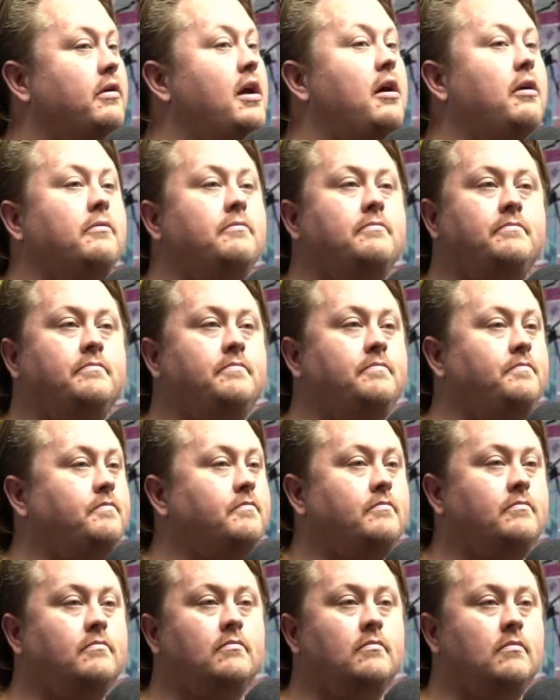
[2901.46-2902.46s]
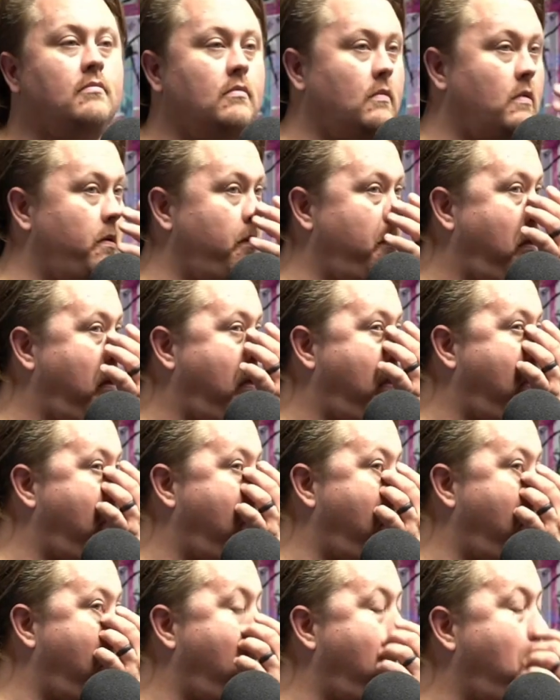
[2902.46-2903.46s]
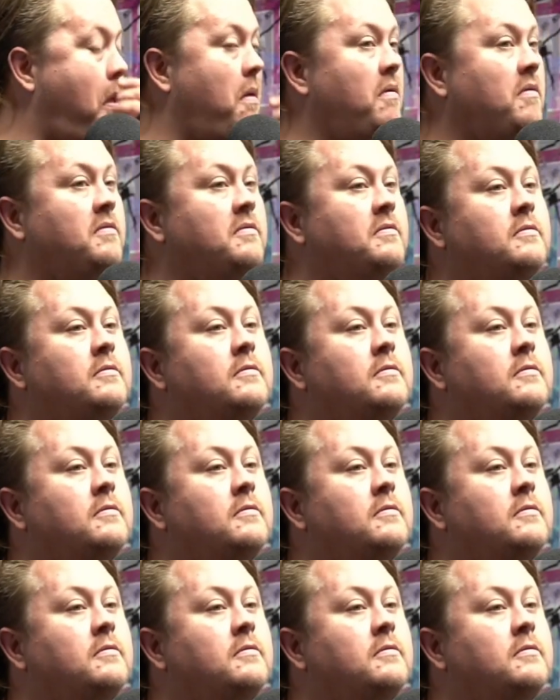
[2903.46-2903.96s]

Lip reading: the whole thing with like my hand. Like I use y'all as an